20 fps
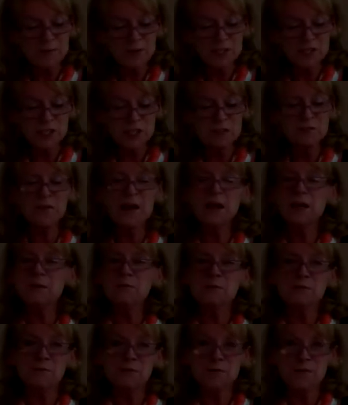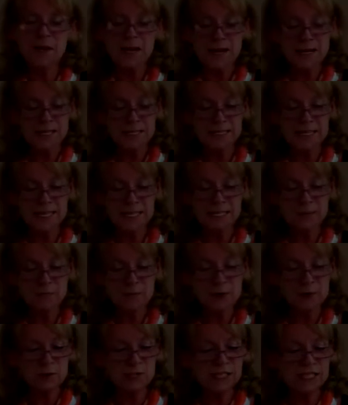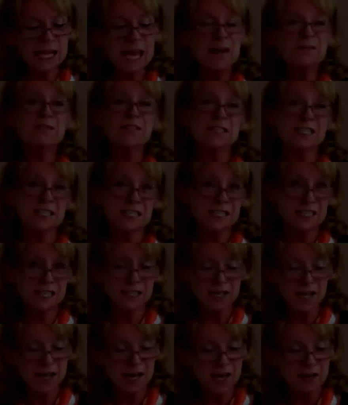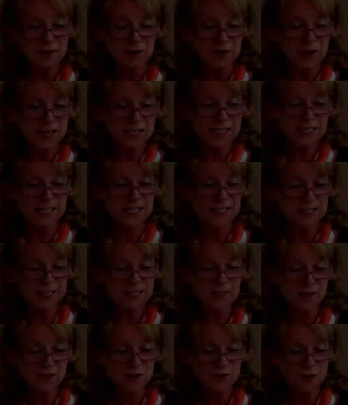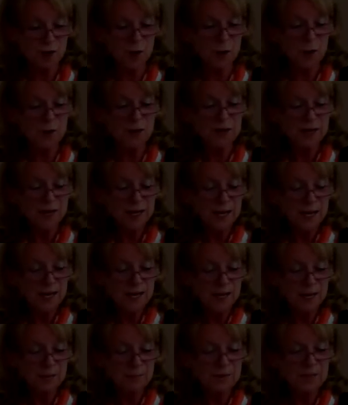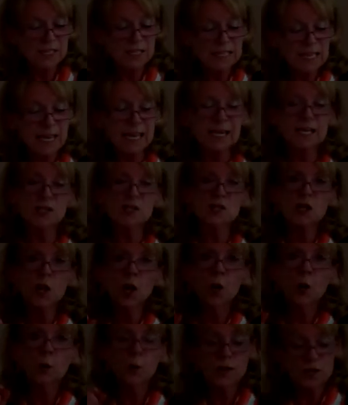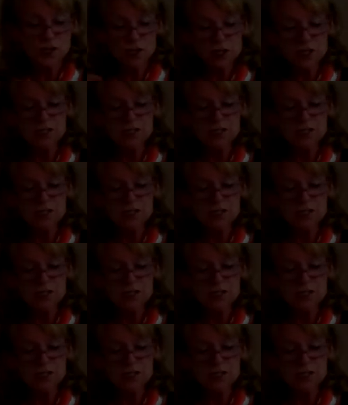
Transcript: which development phase is most evident in the handwriting, as you know, to gauge which